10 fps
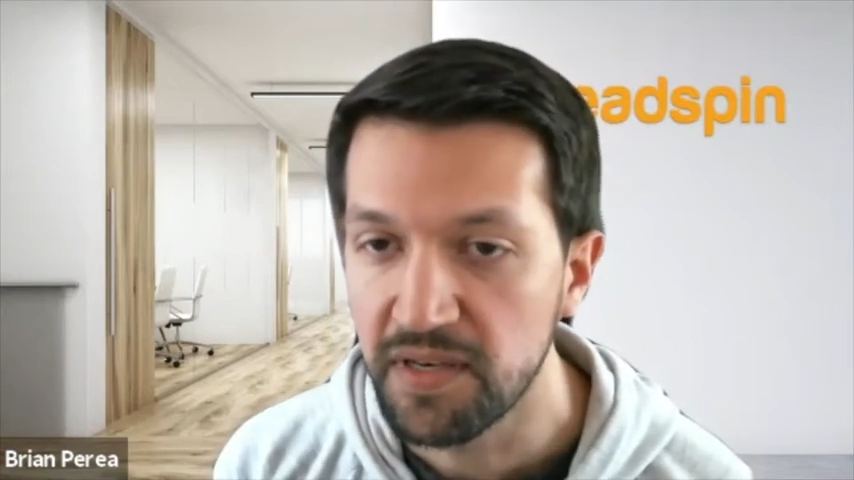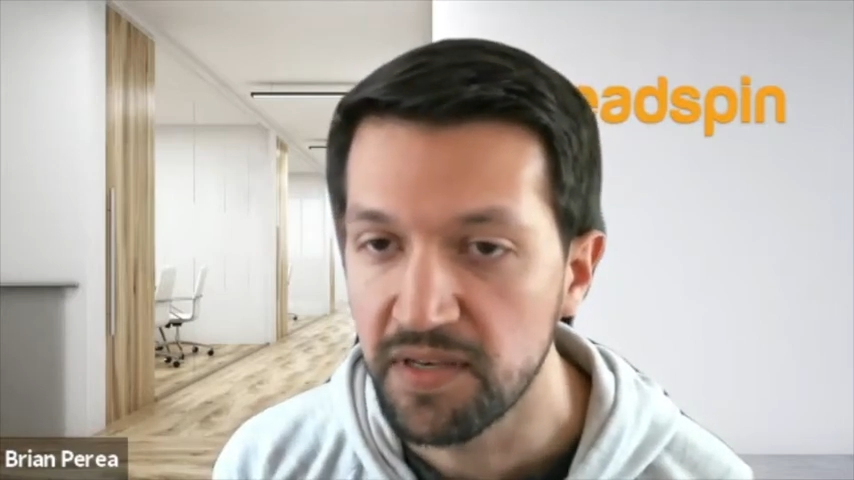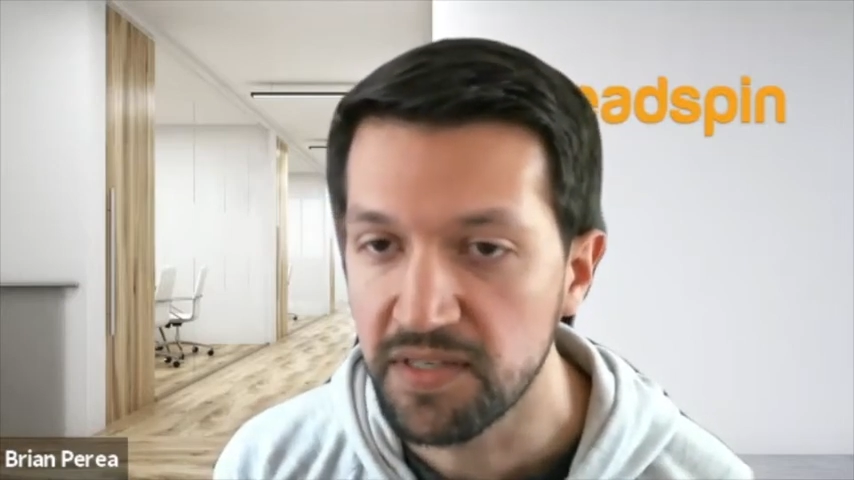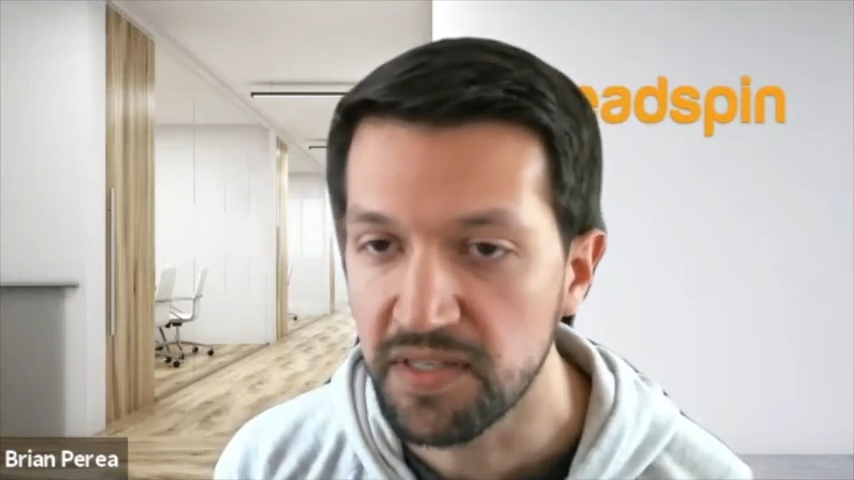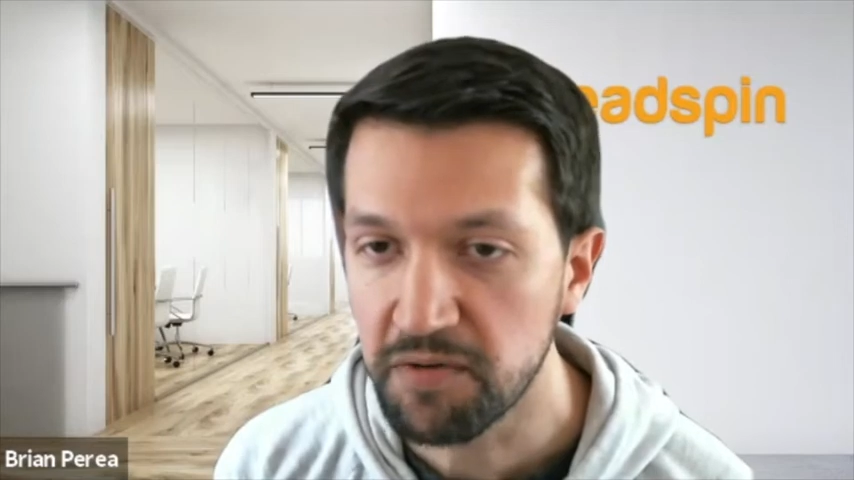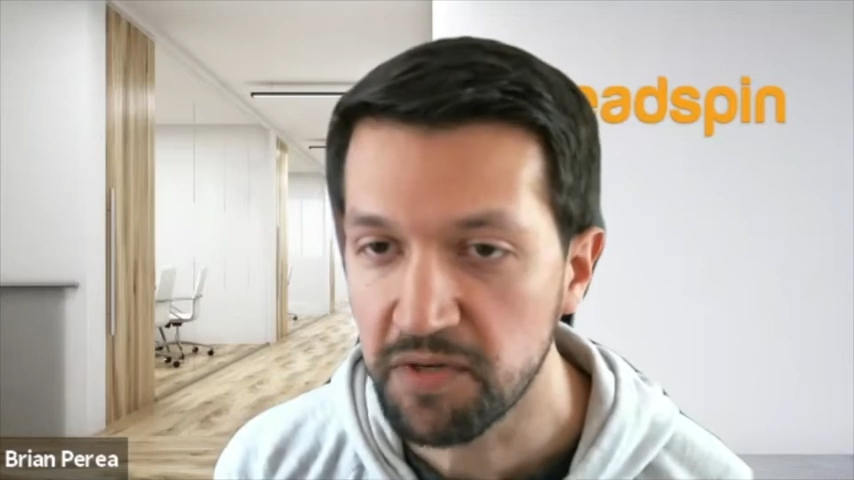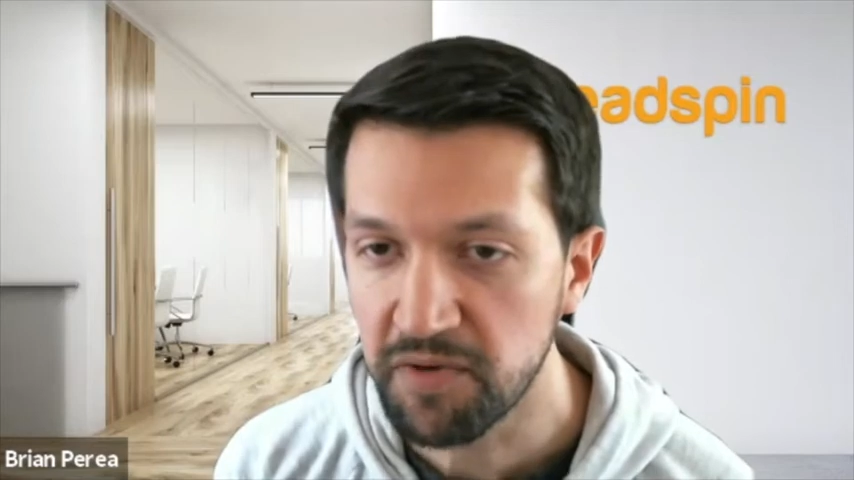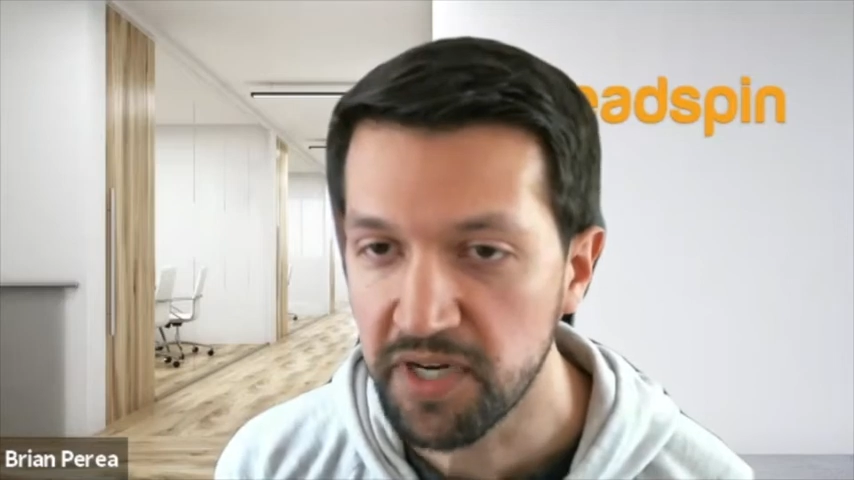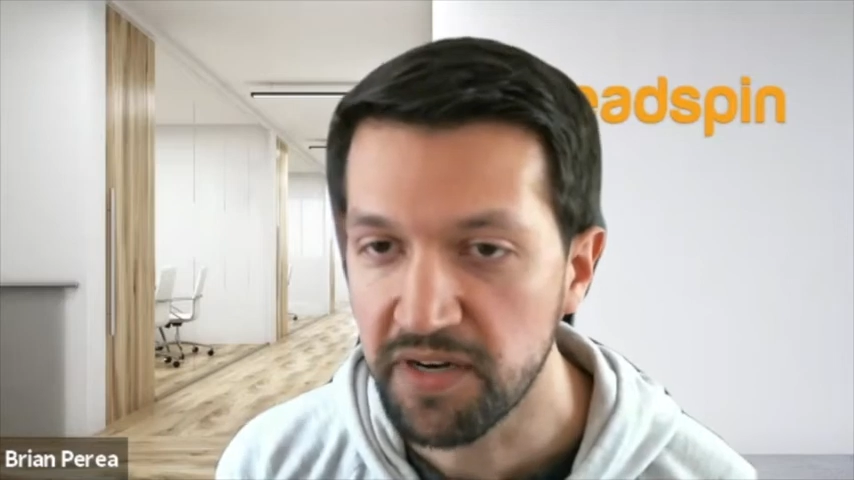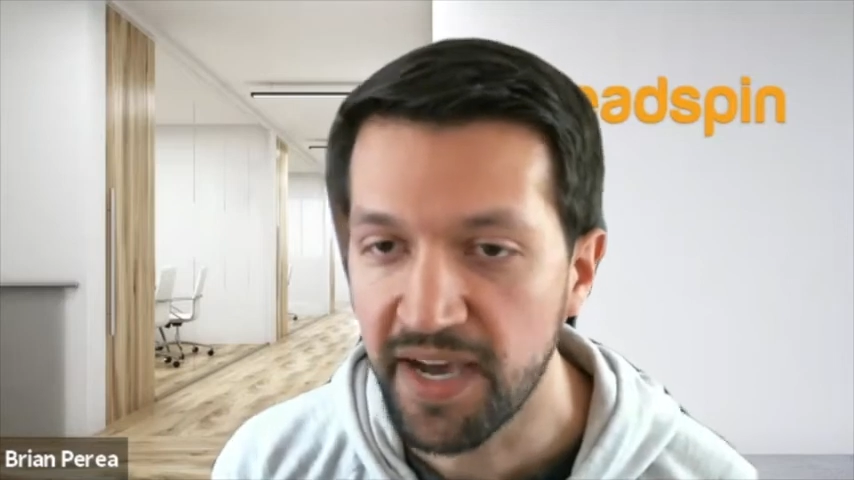So they
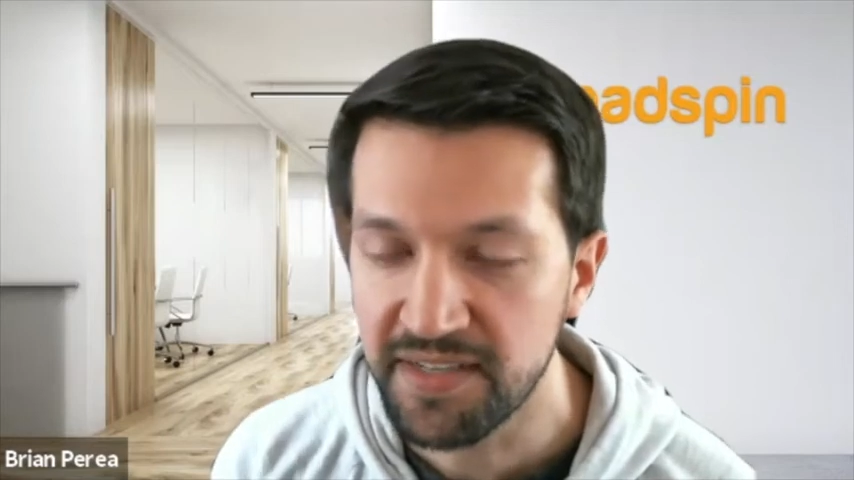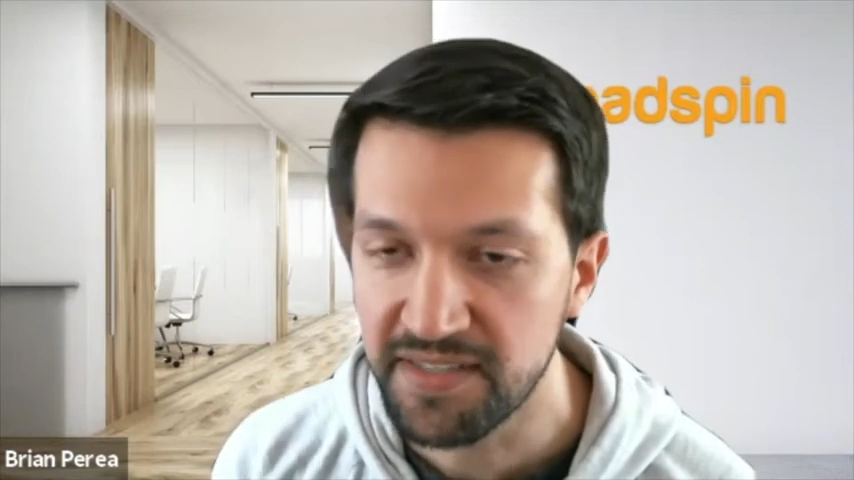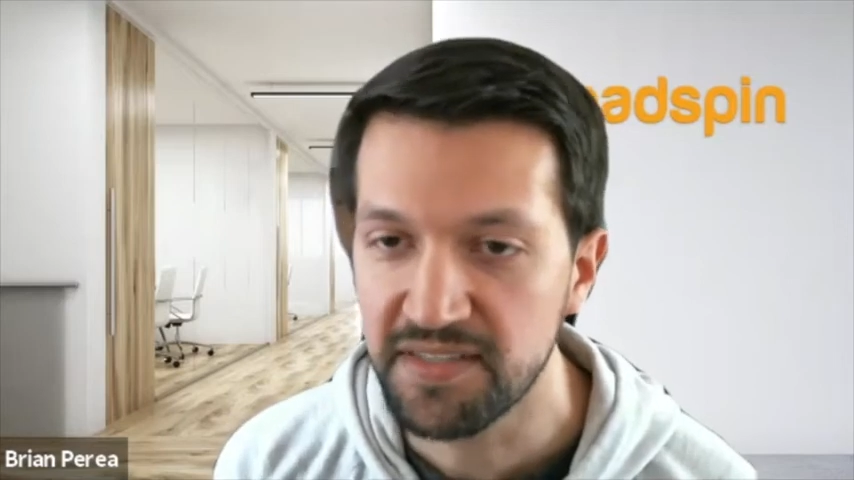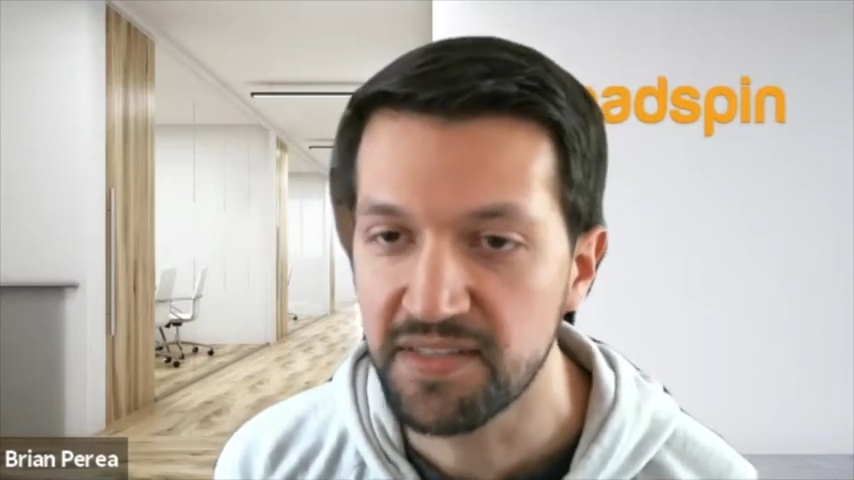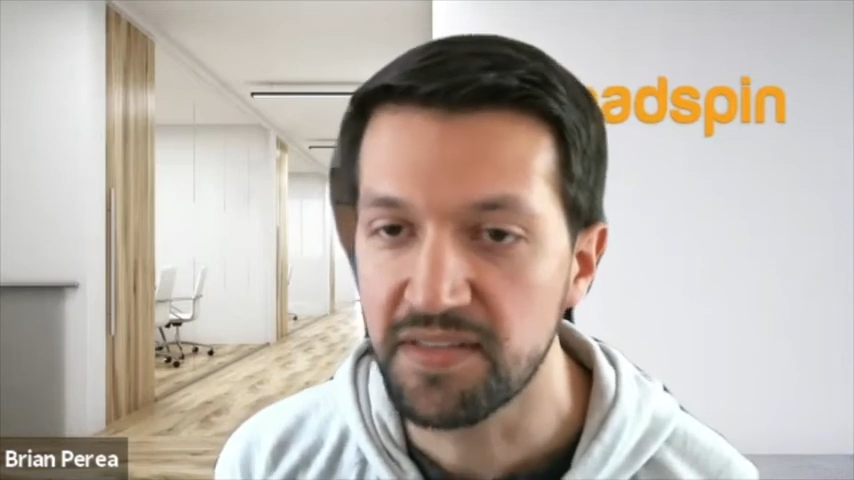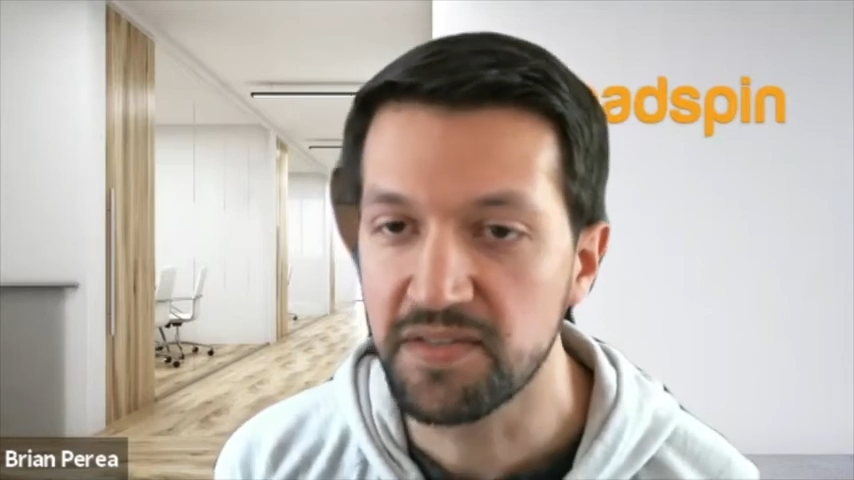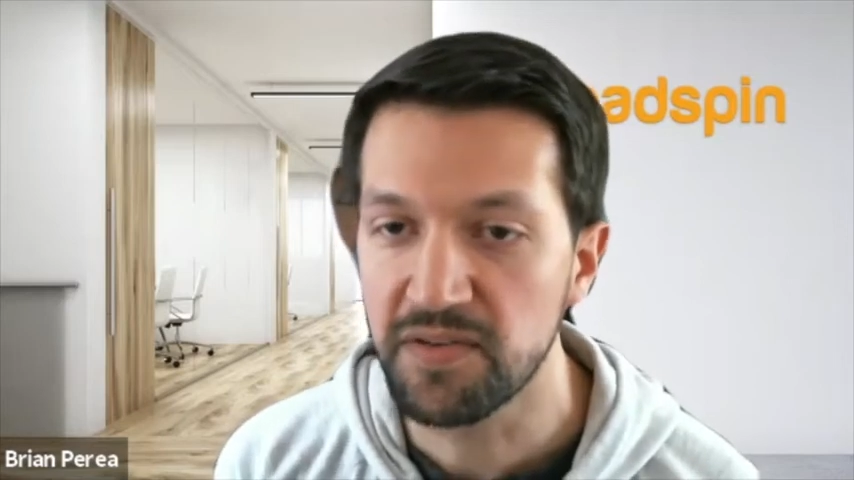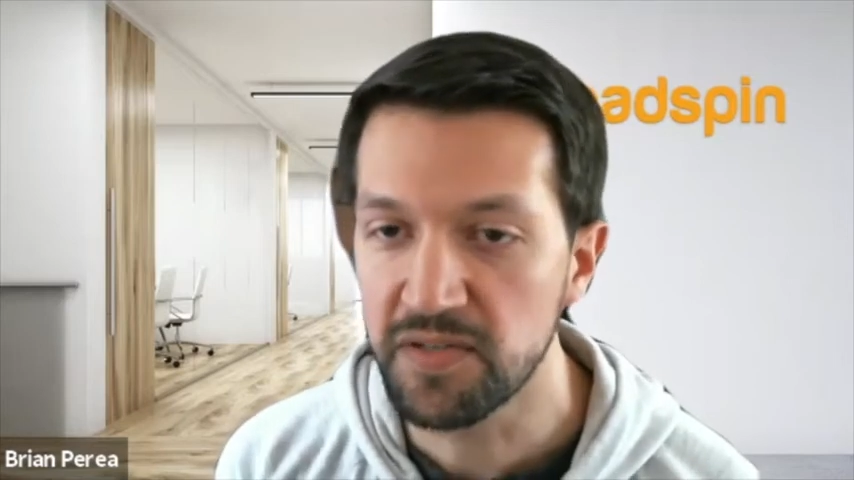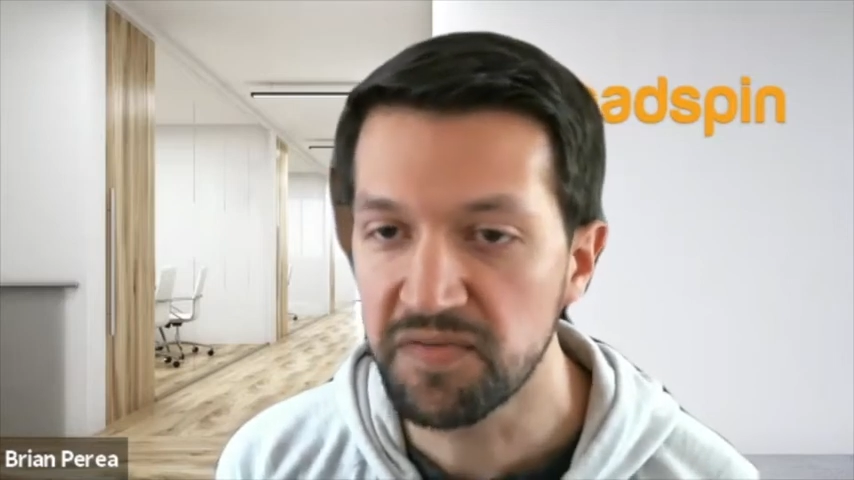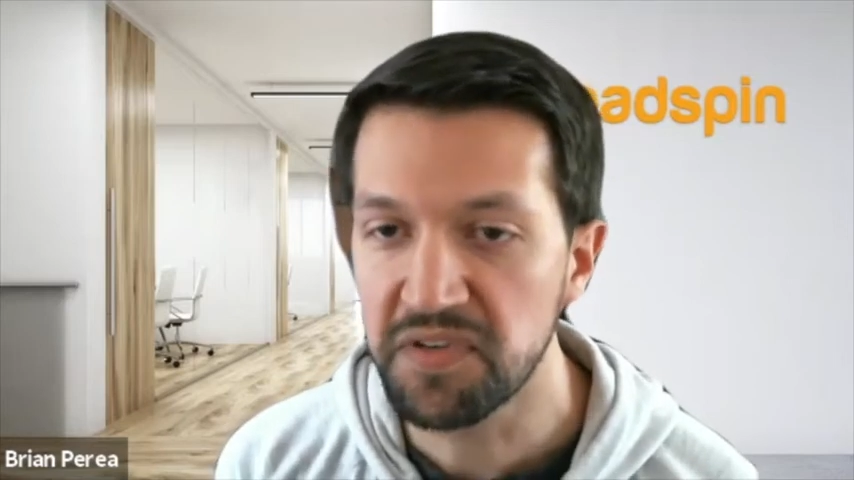require access to the
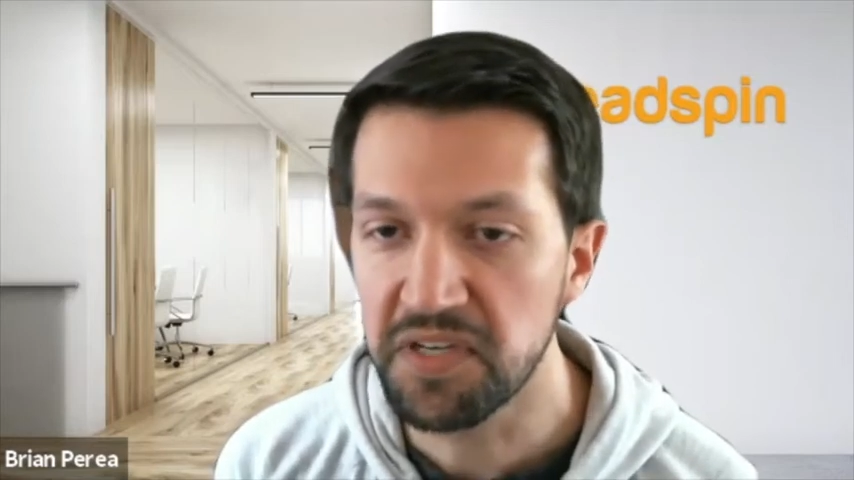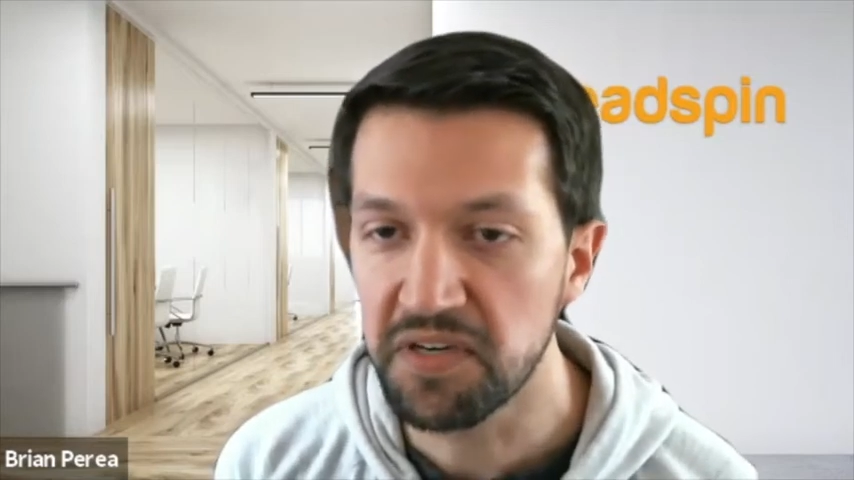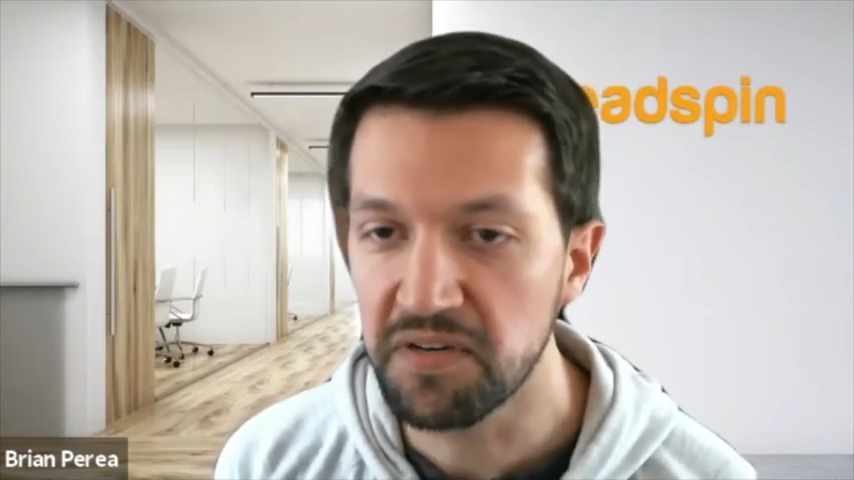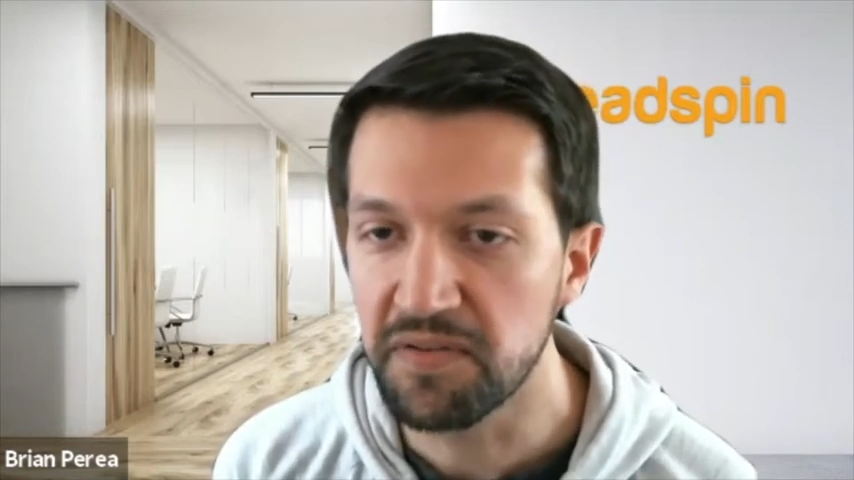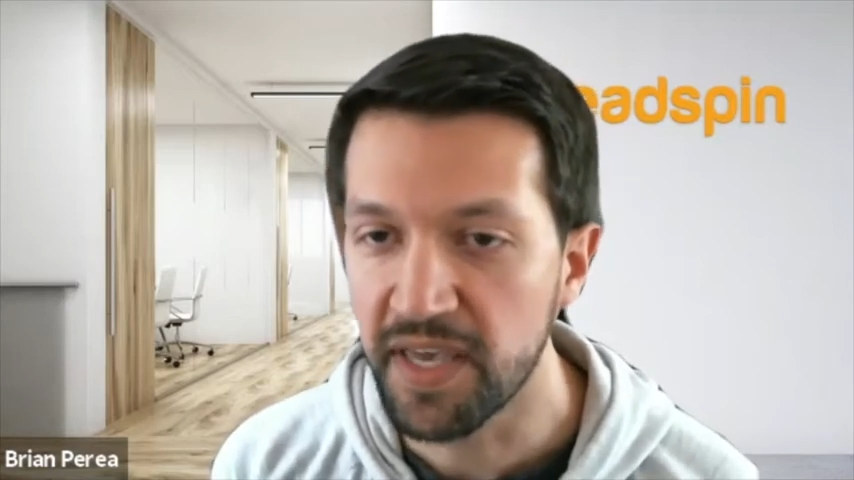source video